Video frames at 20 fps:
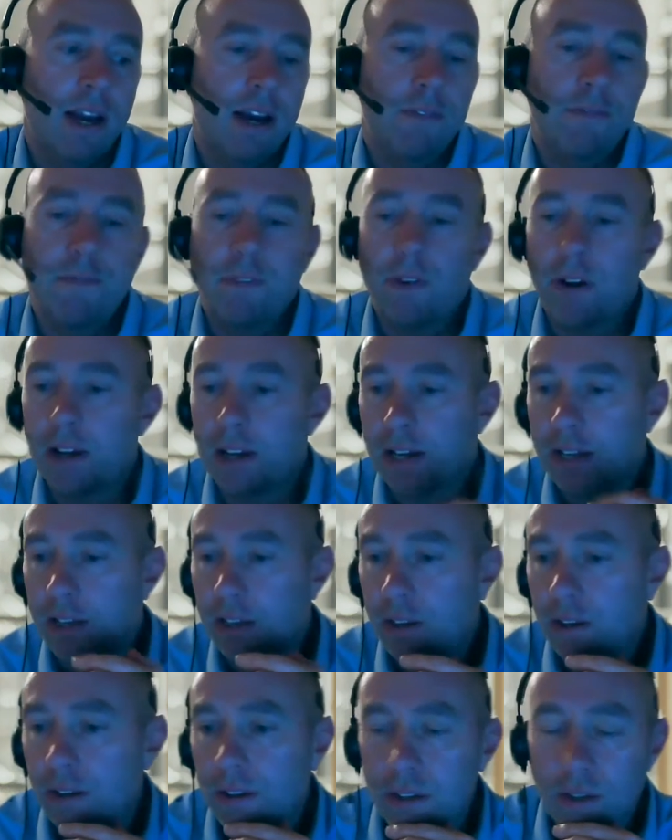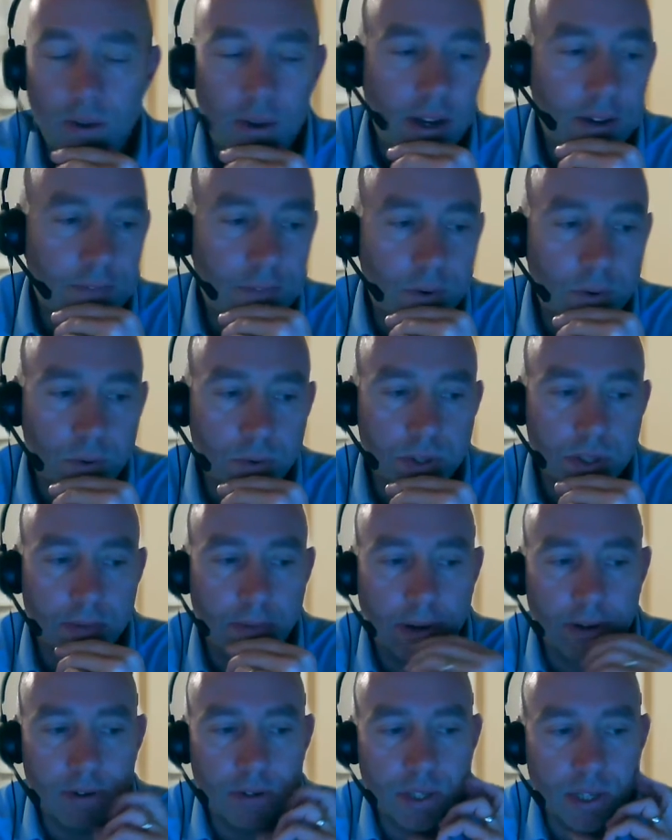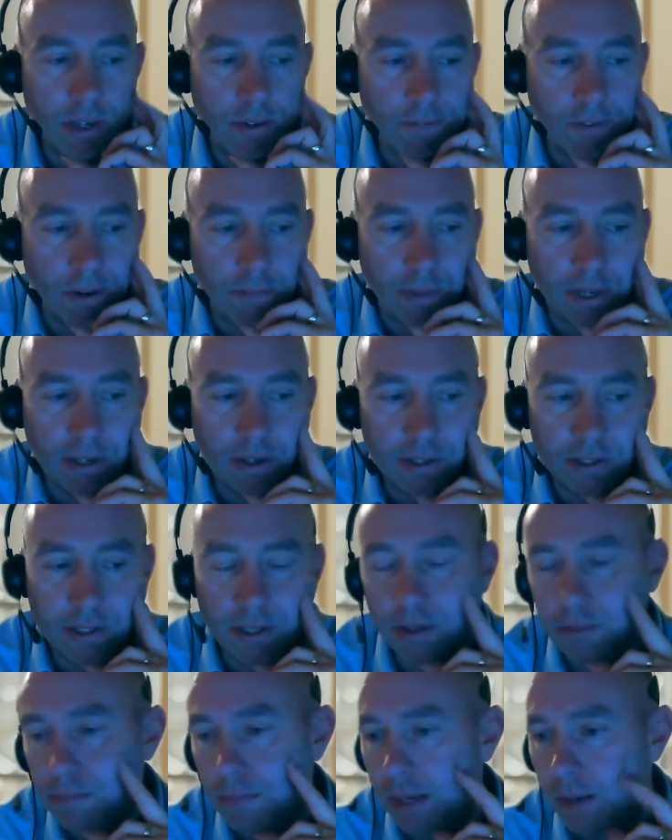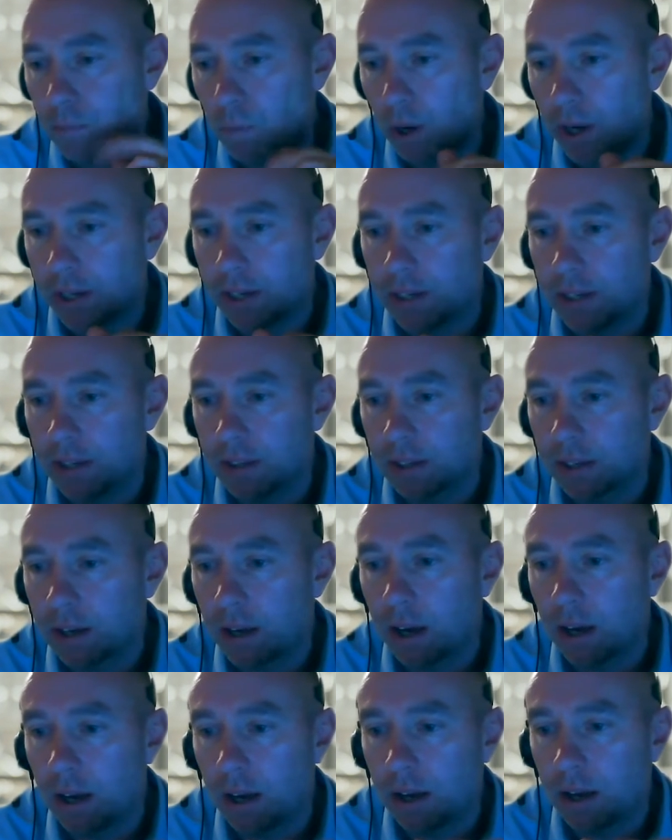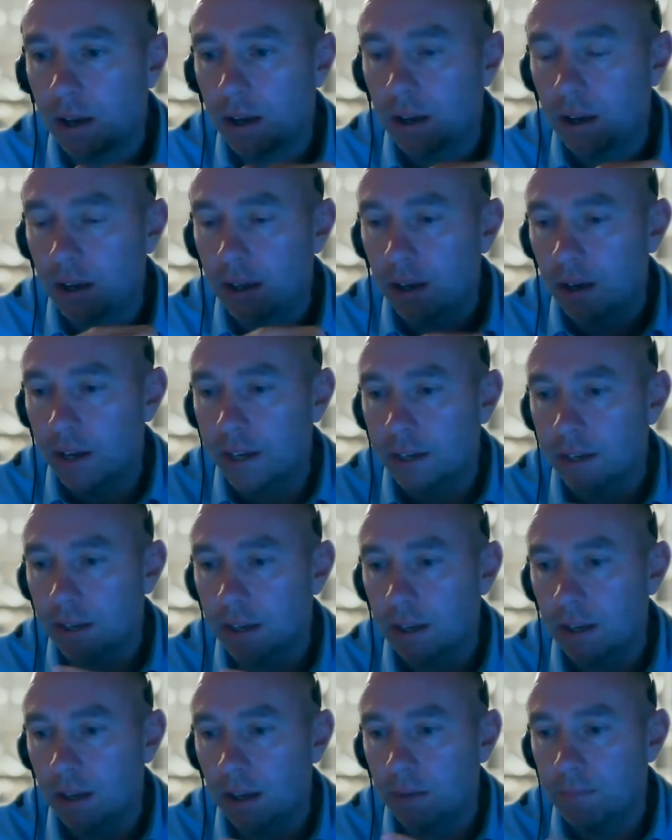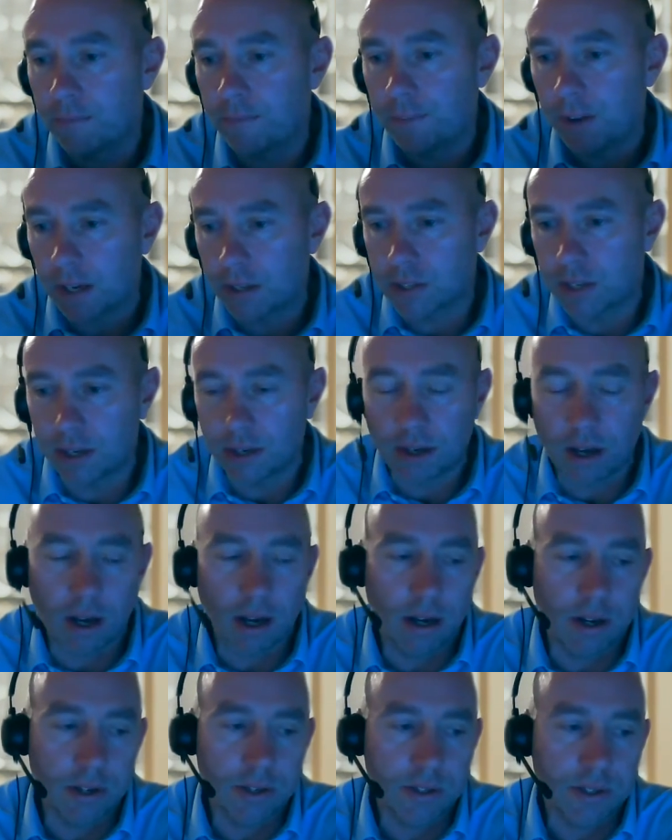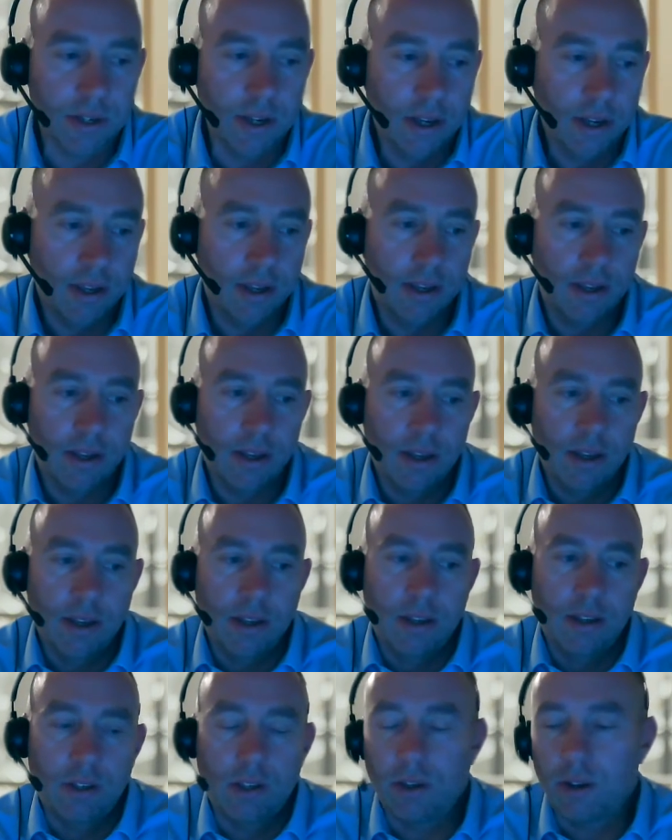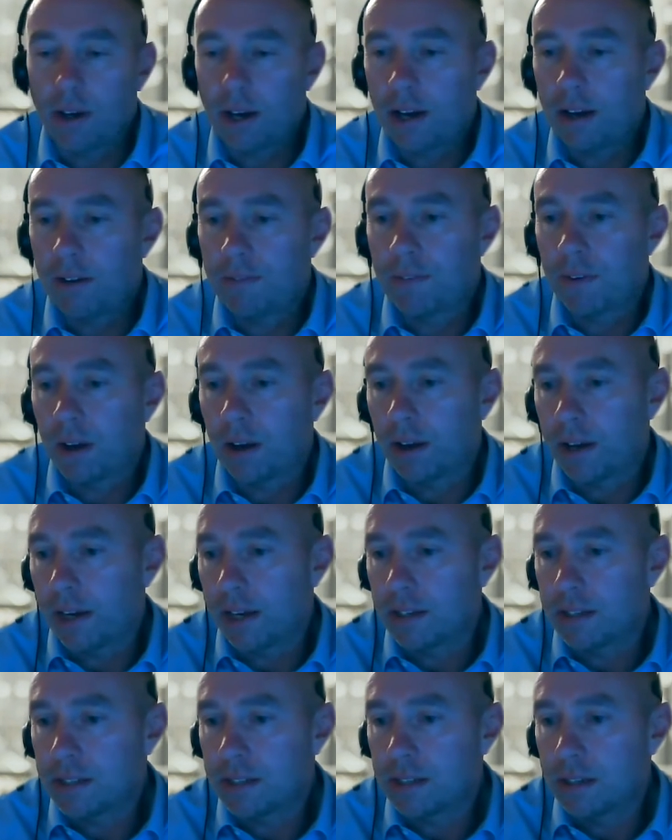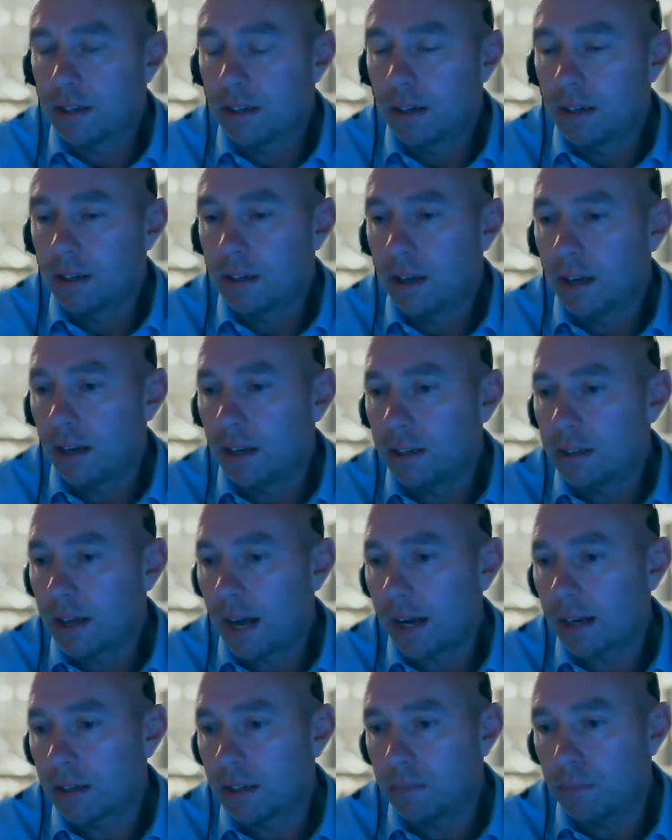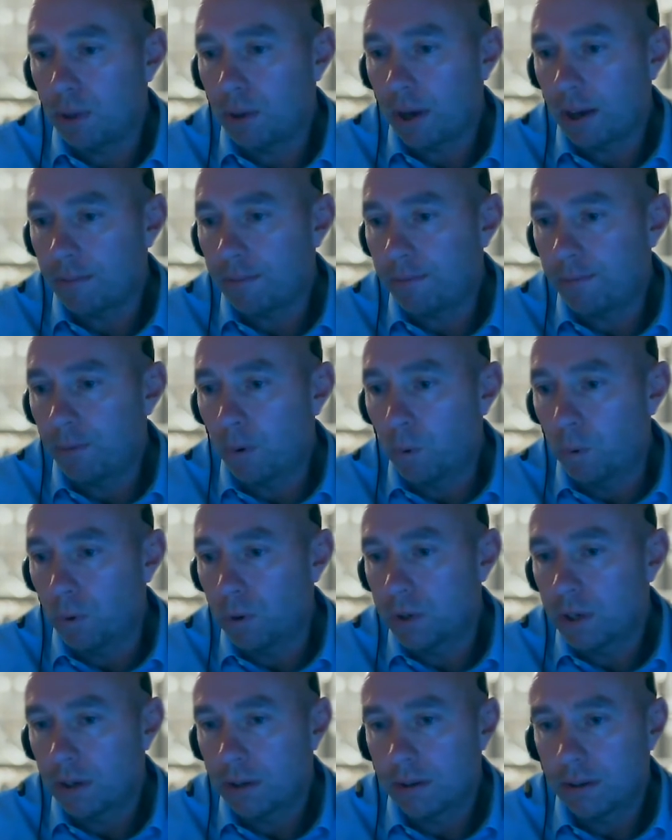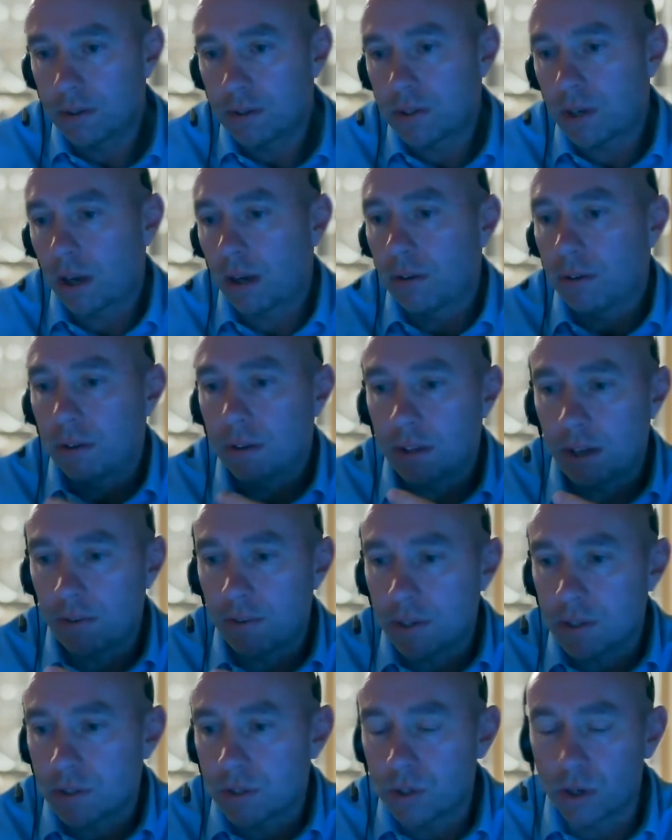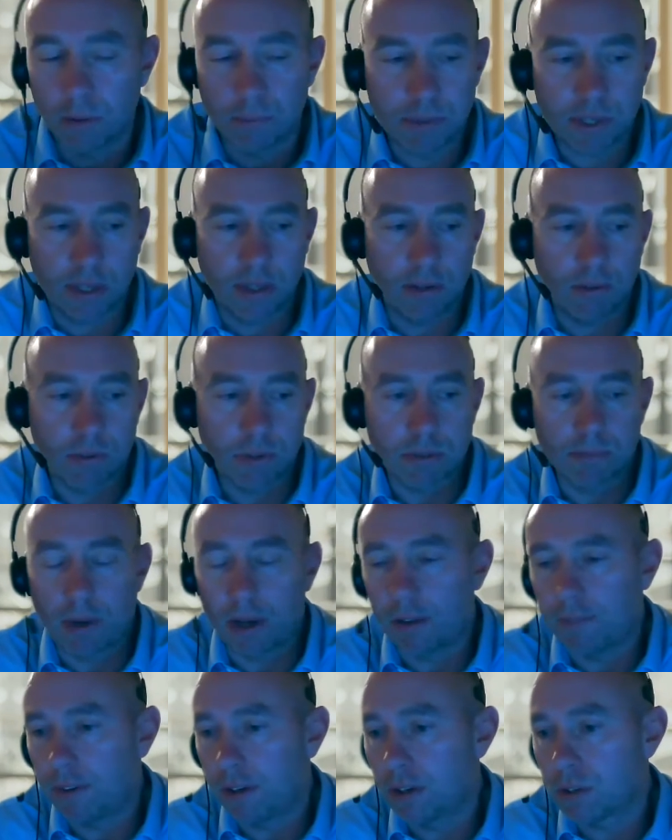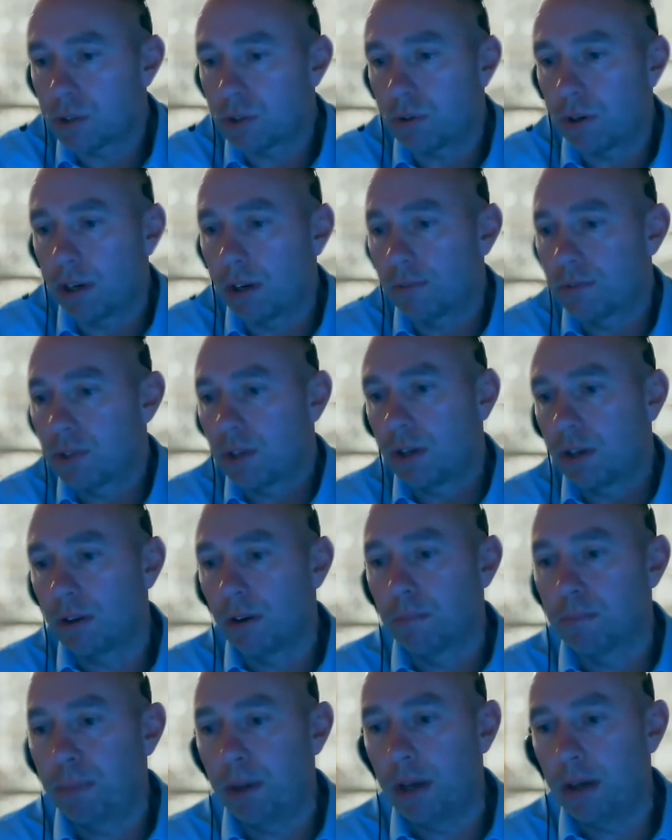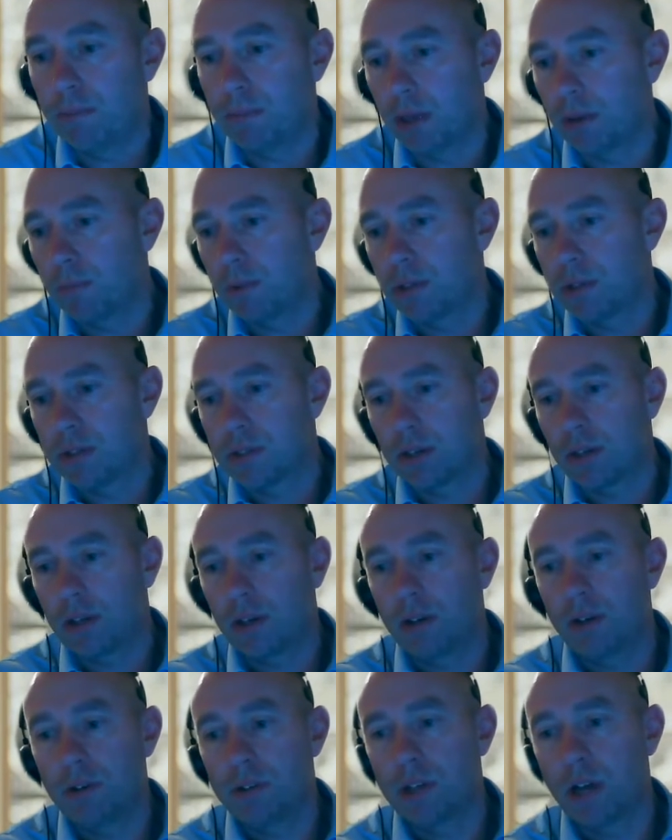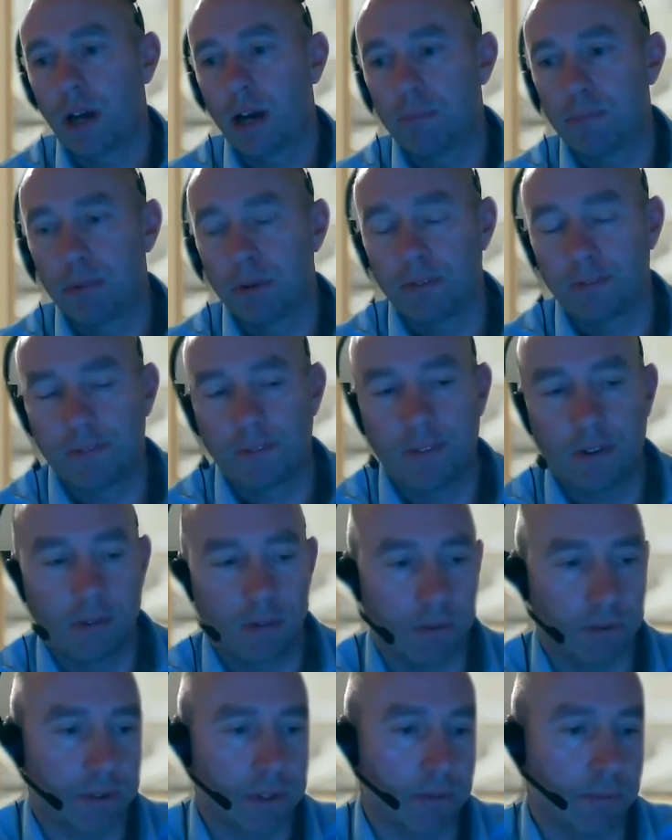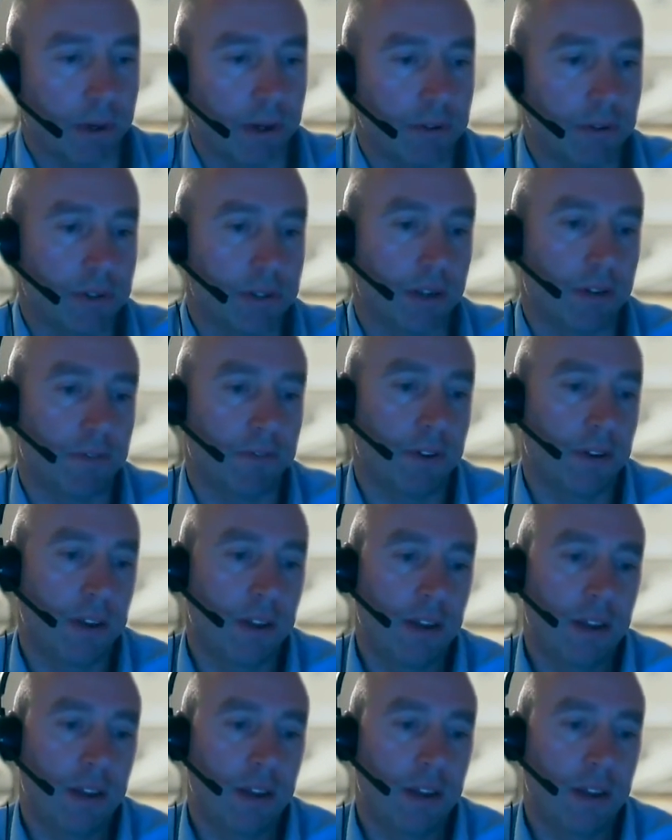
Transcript: And finally, you have automotive. I mean, I don't mean working in the car, like fixing cars. You have, like in Dagenham, you have Ford. So there is jobs in the automotive industry, and obviously you've got Birmingham, which is a huge hub of automotive.